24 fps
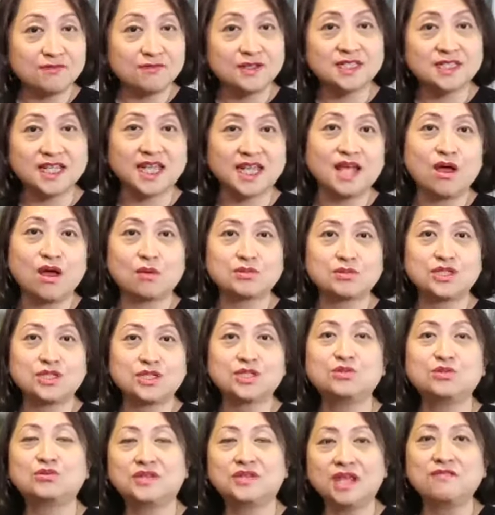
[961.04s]
I gave her a second
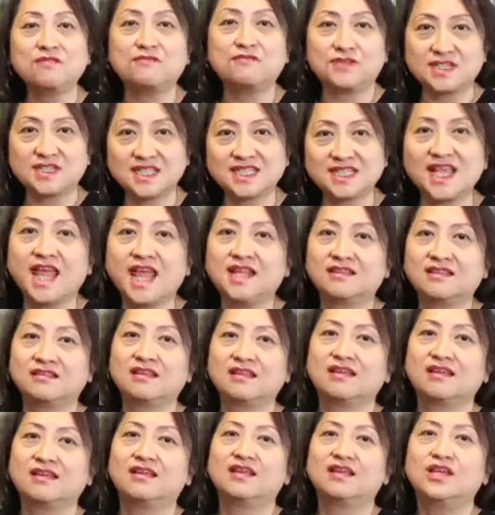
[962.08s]
option to take Visane.